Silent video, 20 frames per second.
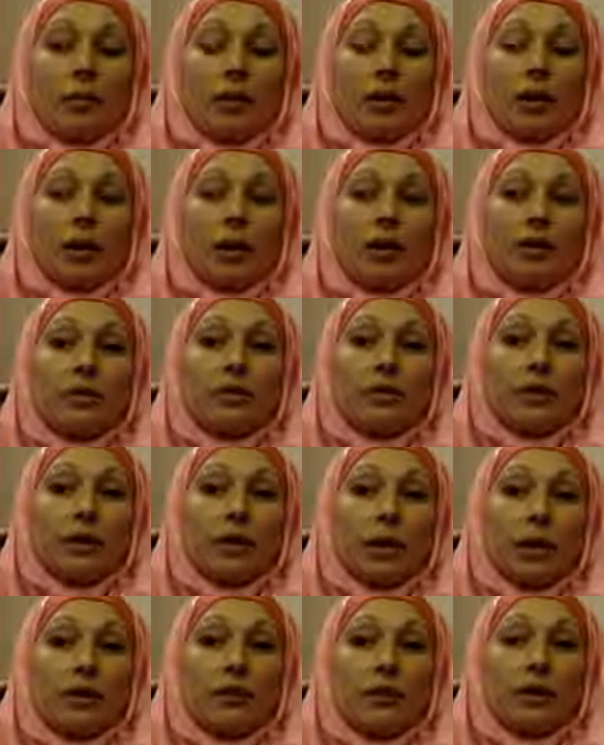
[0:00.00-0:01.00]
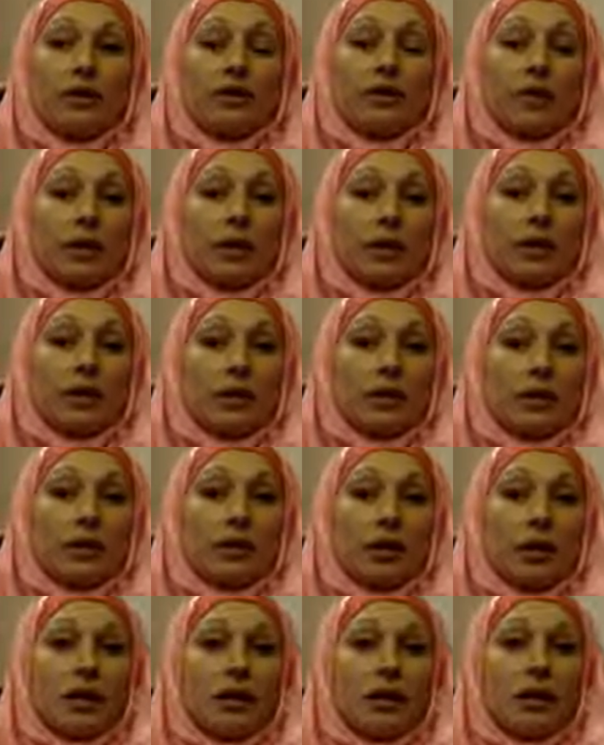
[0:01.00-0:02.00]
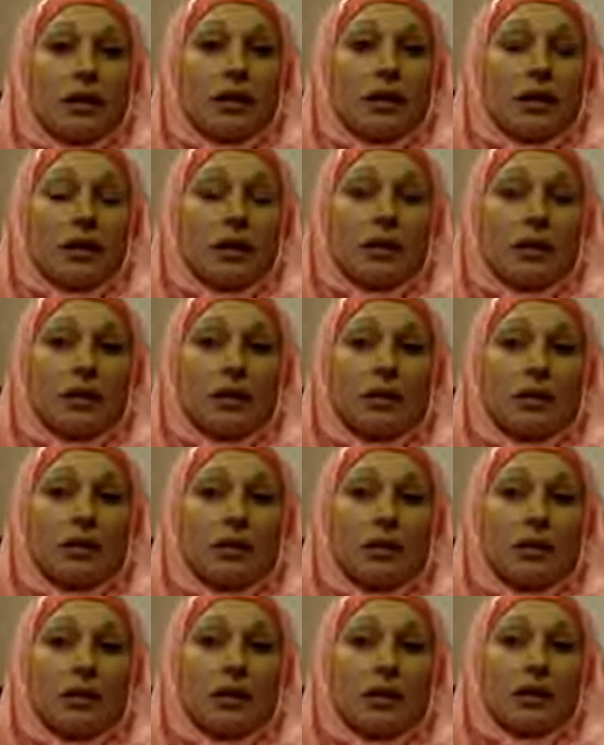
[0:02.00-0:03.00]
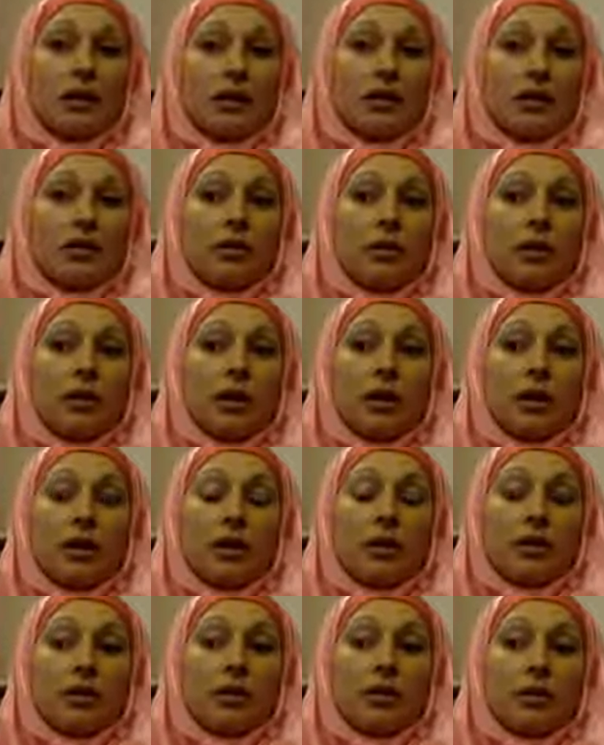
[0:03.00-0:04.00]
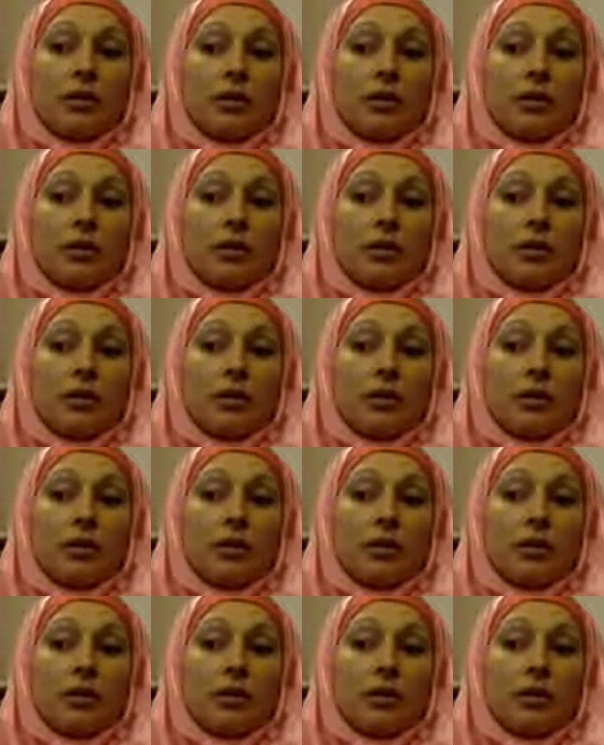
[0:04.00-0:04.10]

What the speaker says: but I also have my faith in Allah that